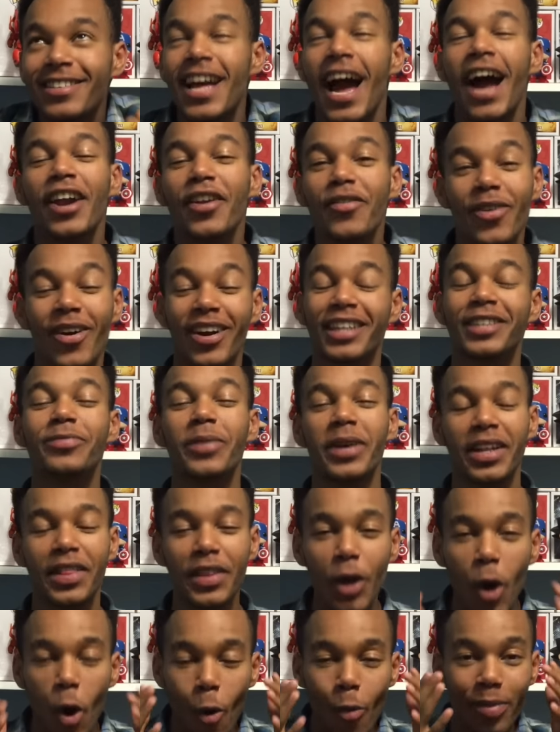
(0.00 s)
I don't even know how to explain
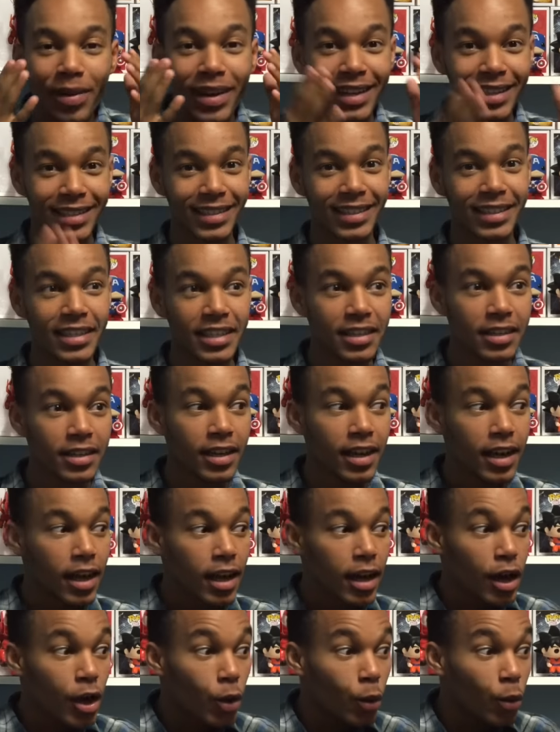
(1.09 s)
it. The opening scene
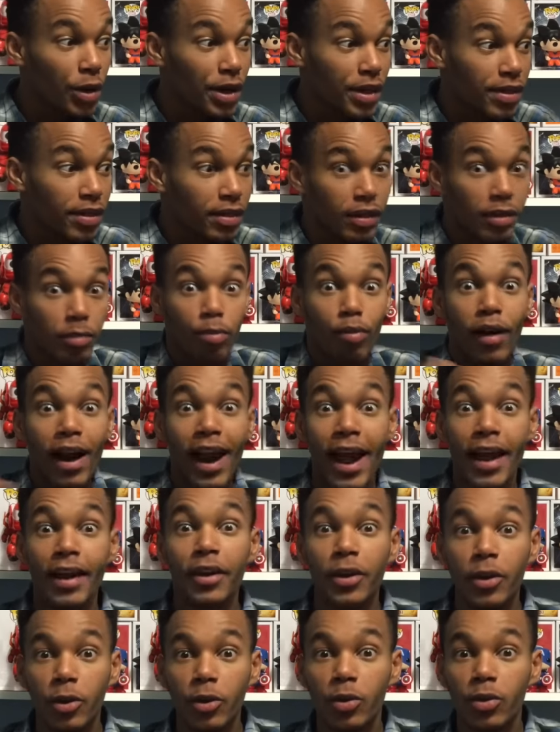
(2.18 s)
with the
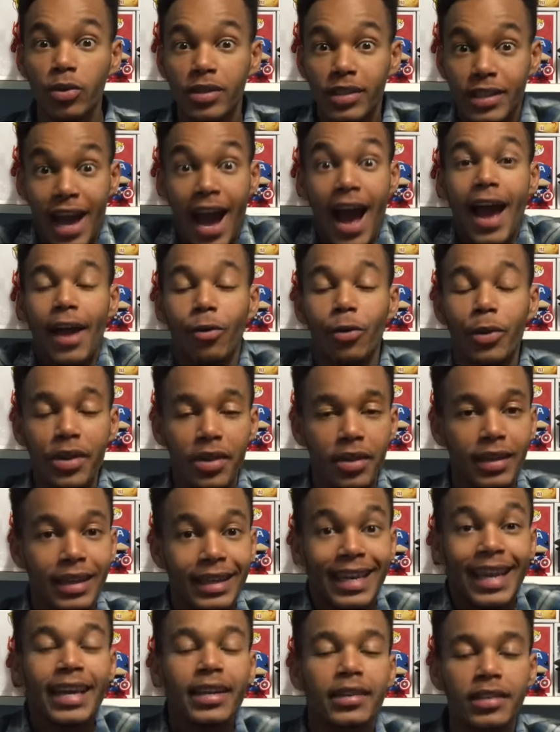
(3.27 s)
brand new Sky,
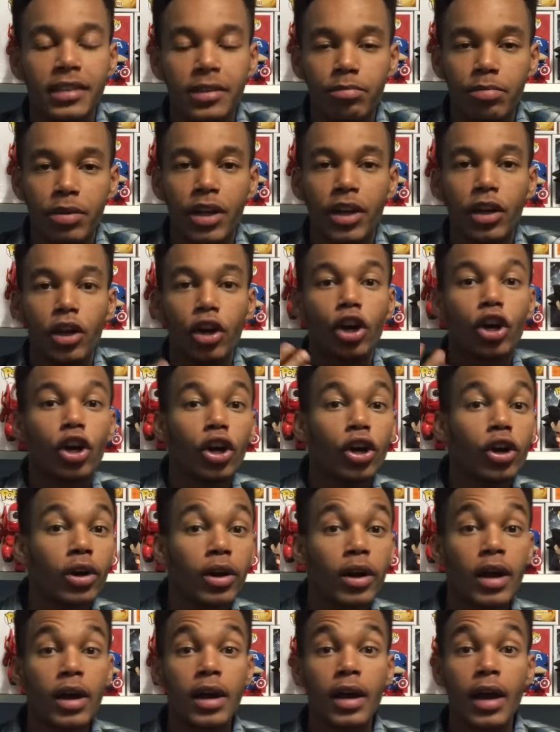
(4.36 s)
with Daisy being
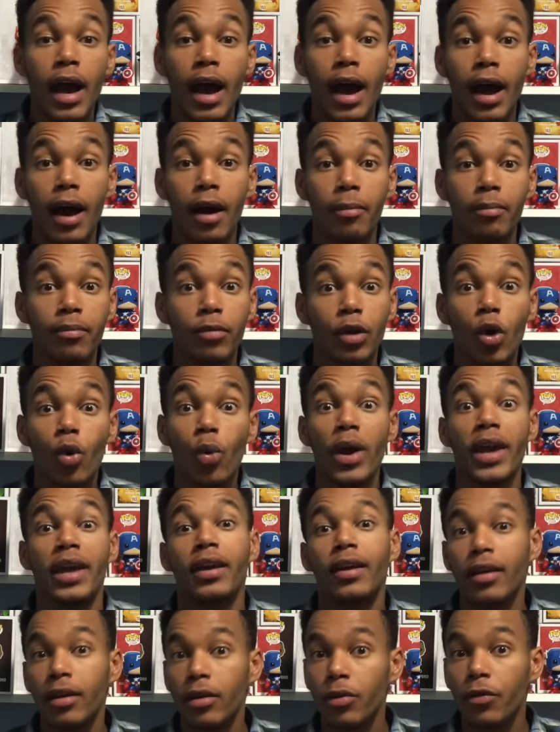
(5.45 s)
her
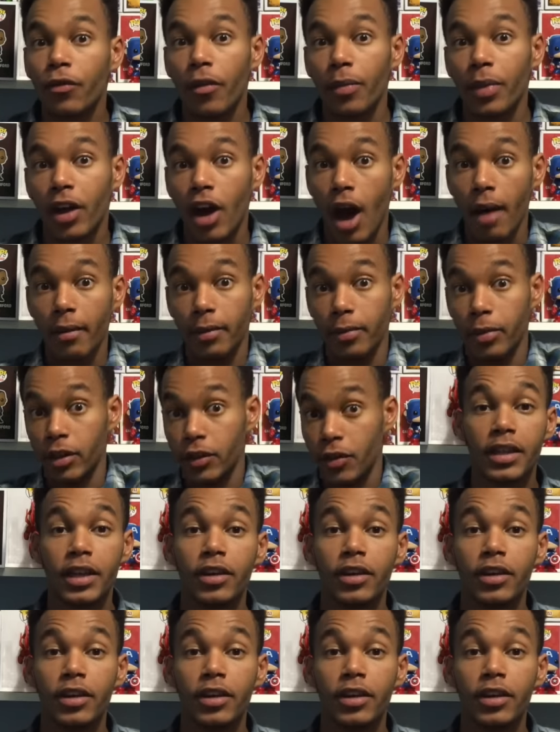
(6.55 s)
Quake from the comic books.